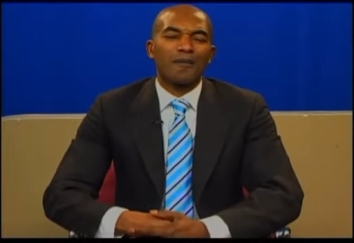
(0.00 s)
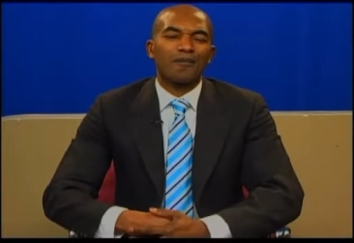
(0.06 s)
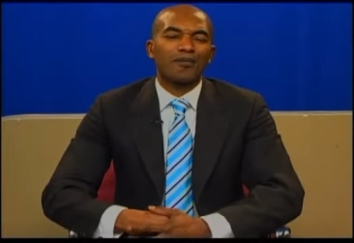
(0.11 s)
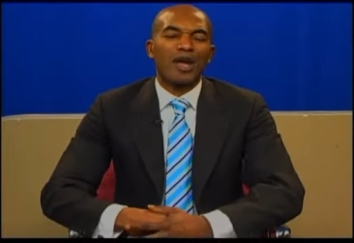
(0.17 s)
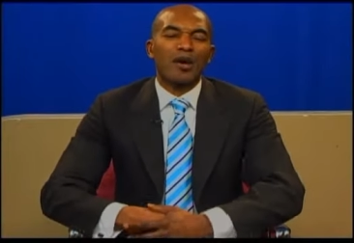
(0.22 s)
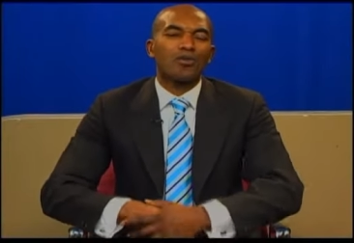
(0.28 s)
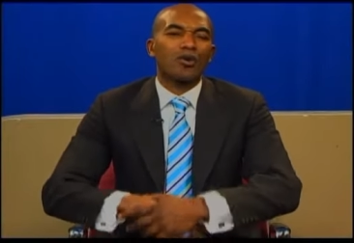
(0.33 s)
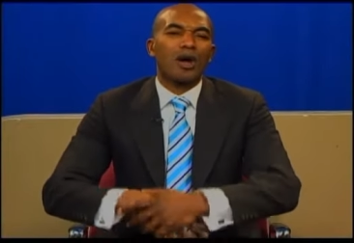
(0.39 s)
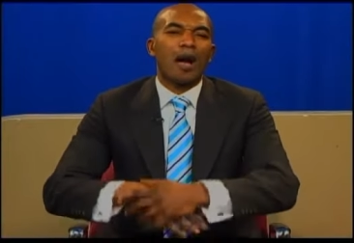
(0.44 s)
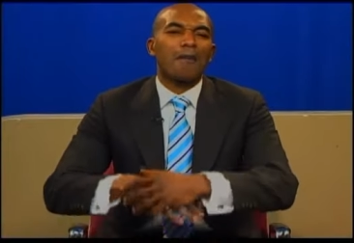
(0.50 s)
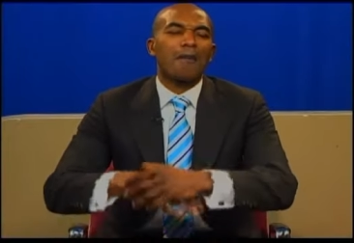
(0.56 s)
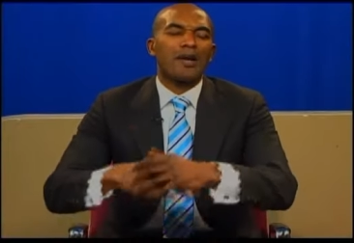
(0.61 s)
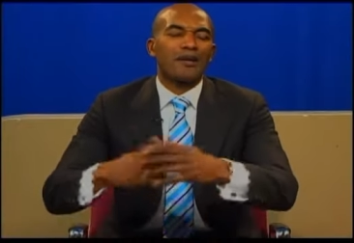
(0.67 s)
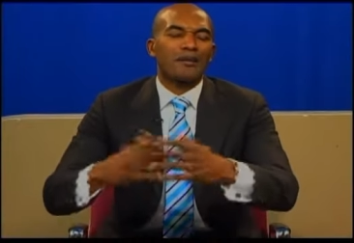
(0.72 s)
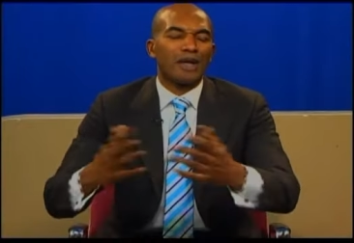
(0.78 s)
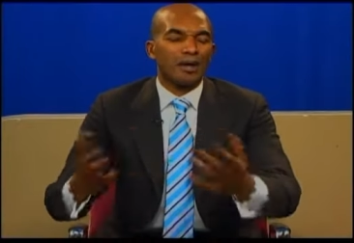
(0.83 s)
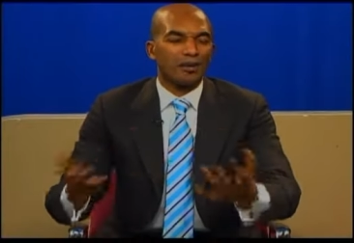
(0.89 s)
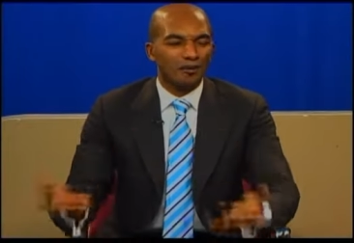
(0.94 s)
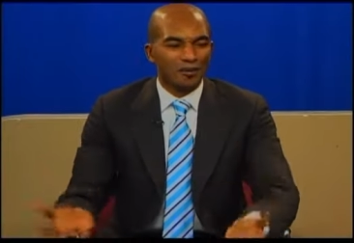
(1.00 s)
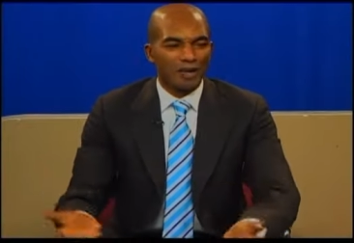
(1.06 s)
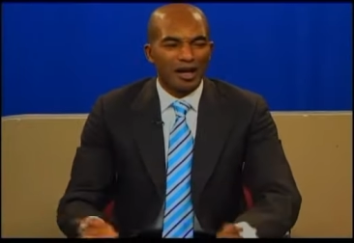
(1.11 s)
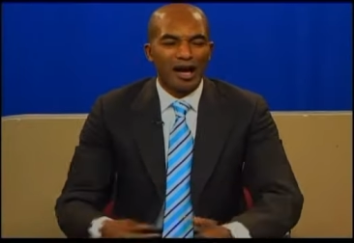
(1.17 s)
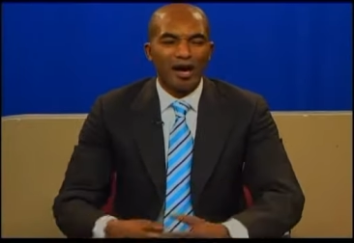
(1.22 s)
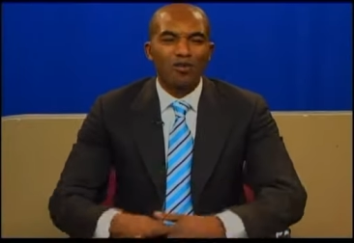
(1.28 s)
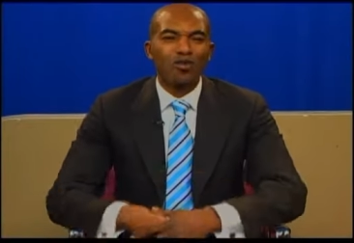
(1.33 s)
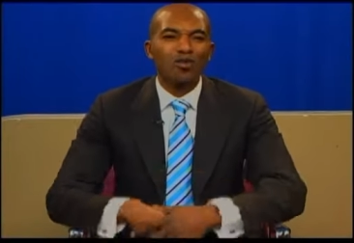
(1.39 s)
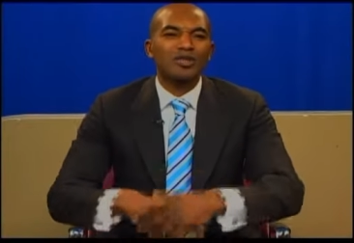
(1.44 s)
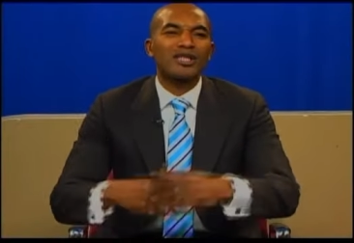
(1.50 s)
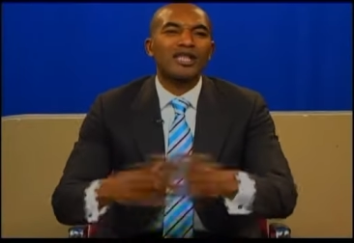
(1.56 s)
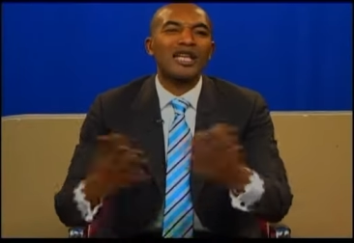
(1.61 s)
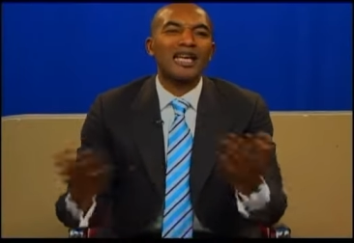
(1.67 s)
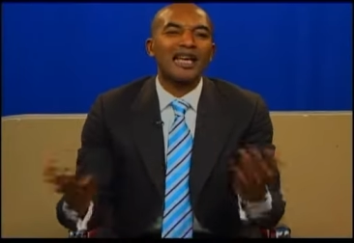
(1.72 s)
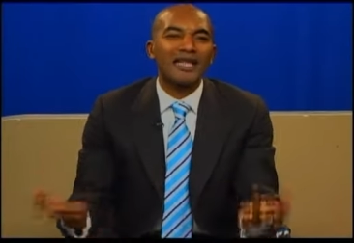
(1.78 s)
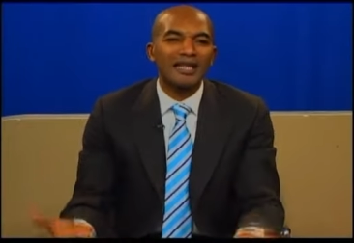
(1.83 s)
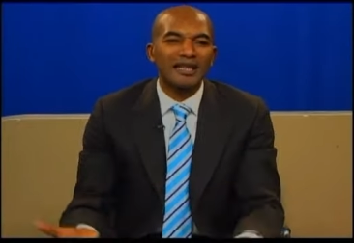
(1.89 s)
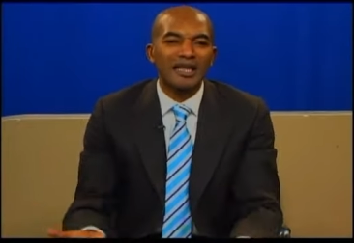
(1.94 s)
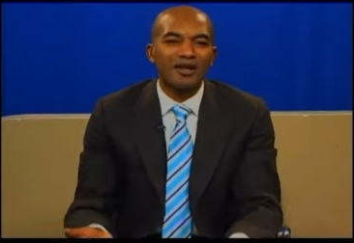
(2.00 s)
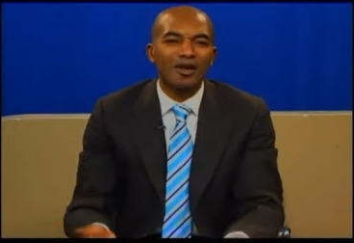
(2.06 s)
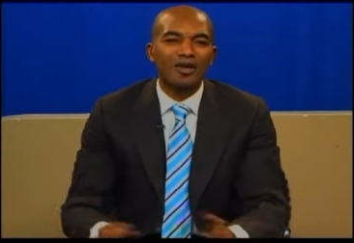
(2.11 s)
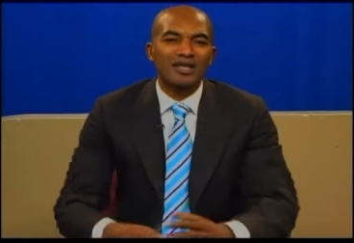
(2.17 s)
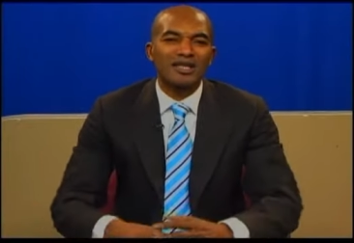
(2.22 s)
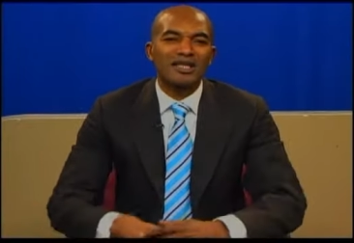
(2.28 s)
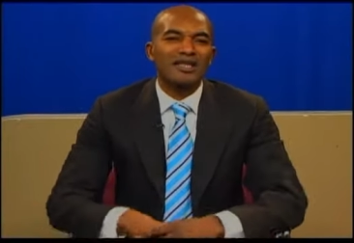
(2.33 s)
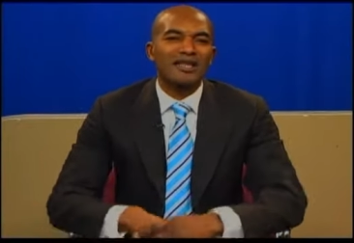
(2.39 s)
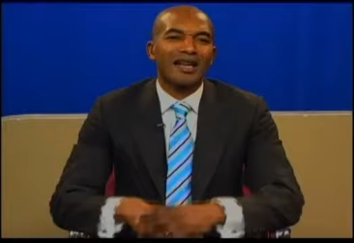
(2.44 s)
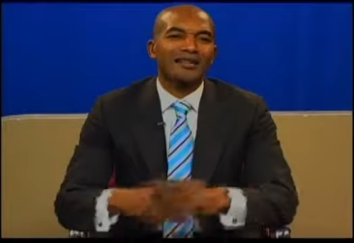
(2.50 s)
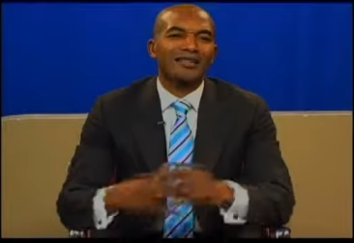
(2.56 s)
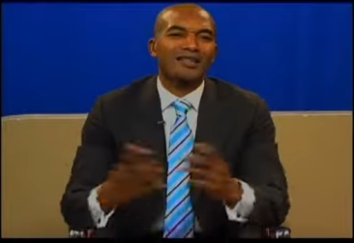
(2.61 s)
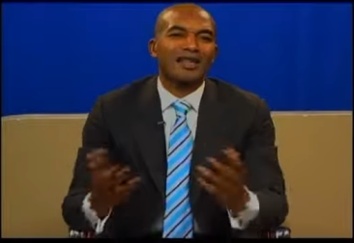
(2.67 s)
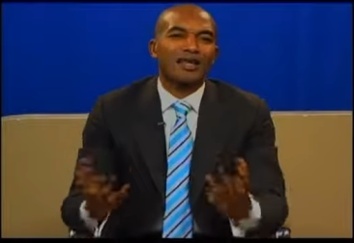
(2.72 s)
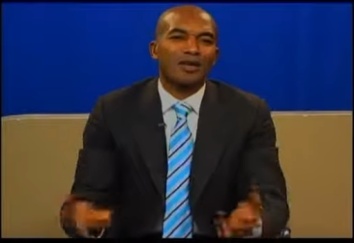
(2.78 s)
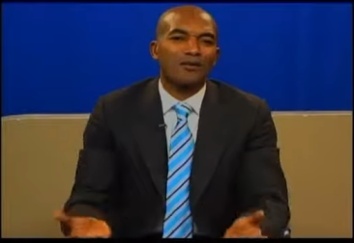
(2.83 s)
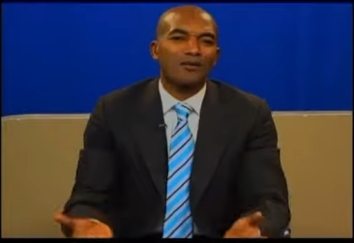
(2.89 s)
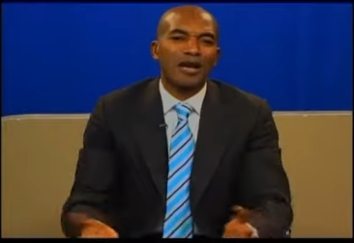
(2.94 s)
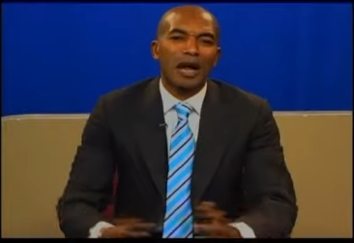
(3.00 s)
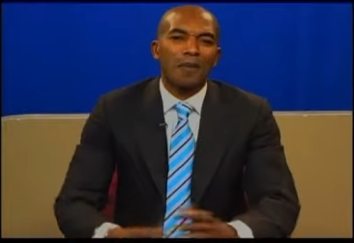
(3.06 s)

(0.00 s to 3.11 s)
a, a, I mean, a, a, routine. They don't see nothing out of it.